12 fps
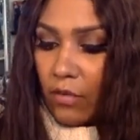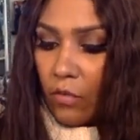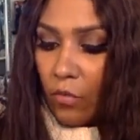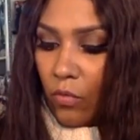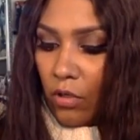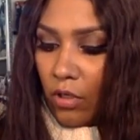
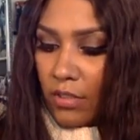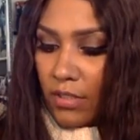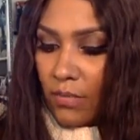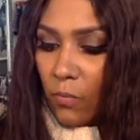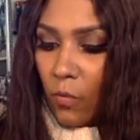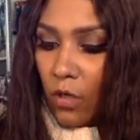or on
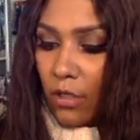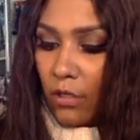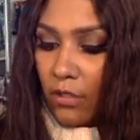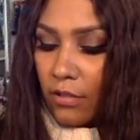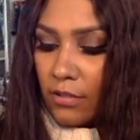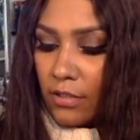some
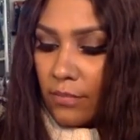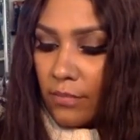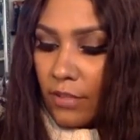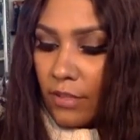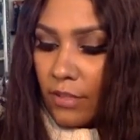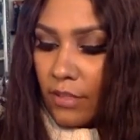water or
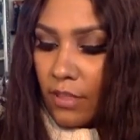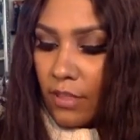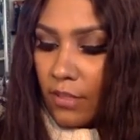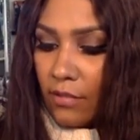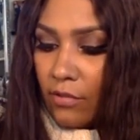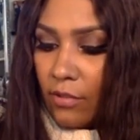something like
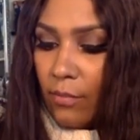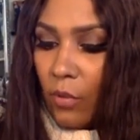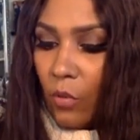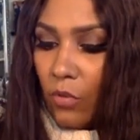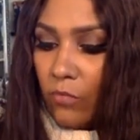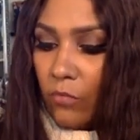that, or in a
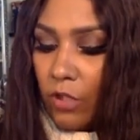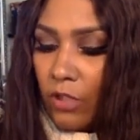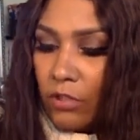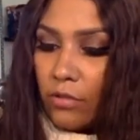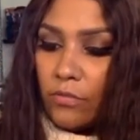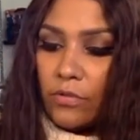bowl of
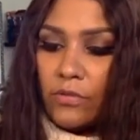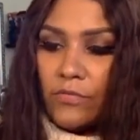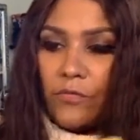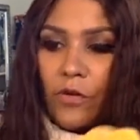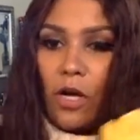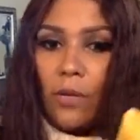water
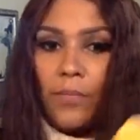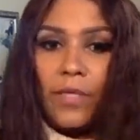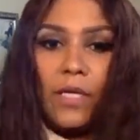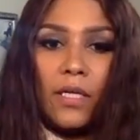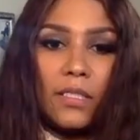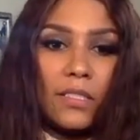for
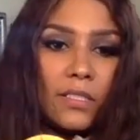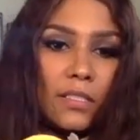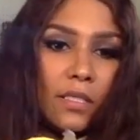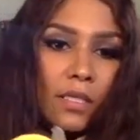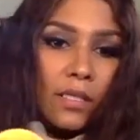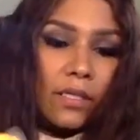ambiance.
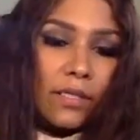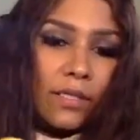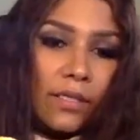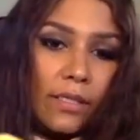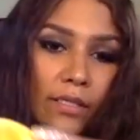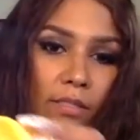
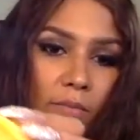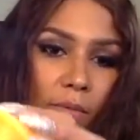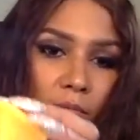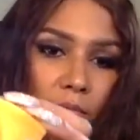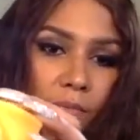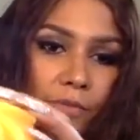These would
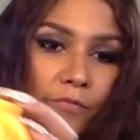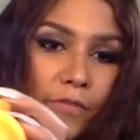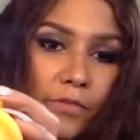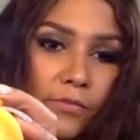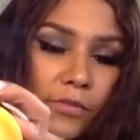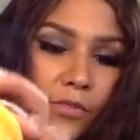probably float,